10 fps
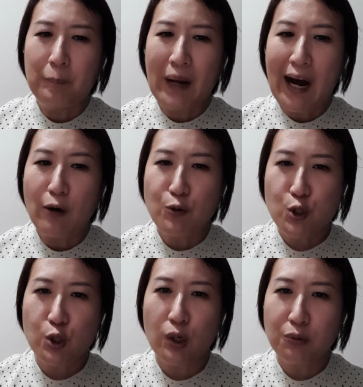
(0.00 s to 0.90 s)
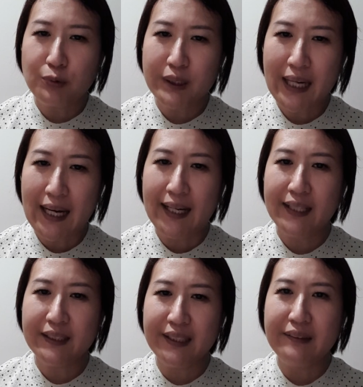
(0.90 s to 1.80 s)
how strong we are
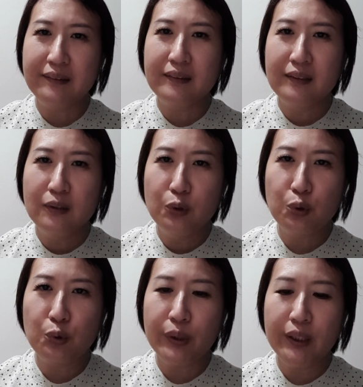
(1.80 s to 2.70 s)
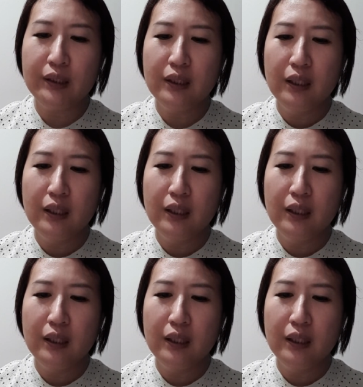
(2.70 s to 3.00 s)
in doing